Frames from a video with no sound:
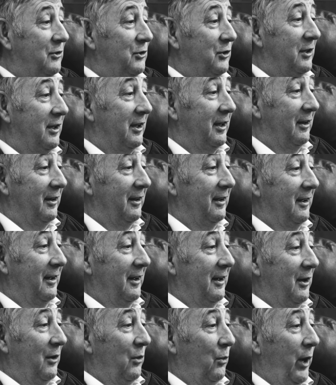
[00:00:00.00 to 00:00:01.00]
usually
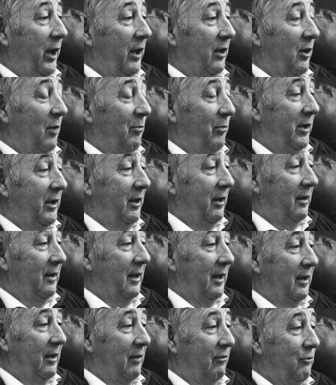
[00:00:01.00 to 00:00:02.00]
welcome, but you
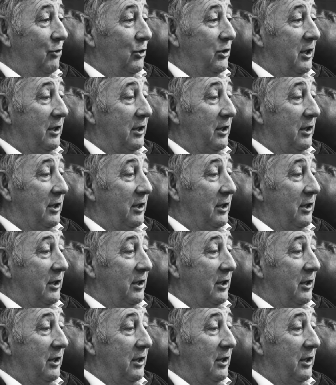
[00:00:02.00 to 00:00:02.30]
kind of force